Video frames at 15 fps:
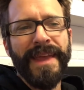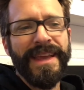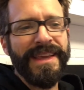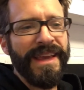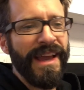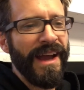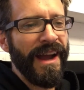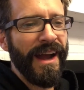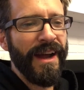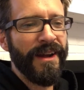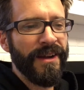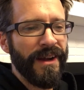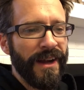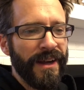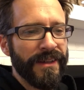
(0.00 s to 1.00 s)

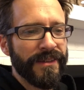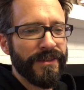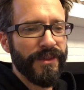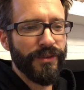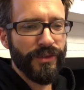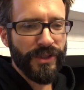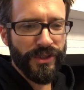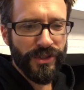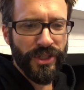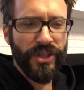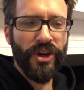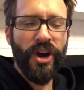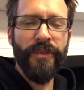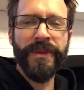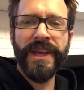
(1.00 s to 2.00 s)
You could
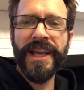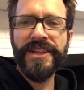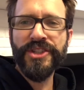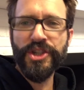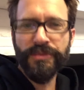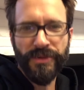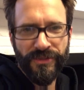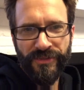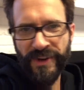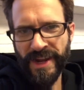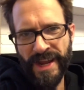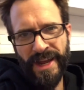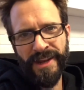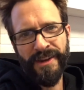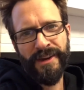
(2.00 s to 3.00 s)
call me a super
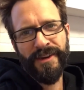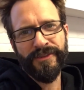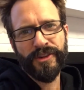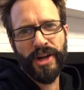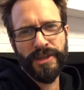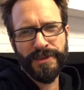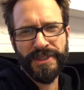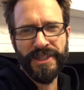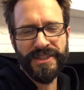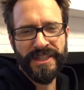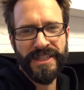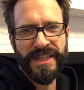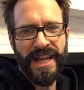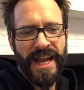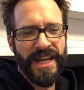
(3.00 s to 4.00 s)
fan of Crosby, Stills,
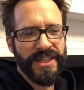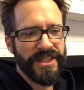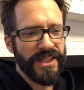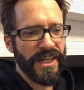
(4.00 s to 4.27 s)
and Nash.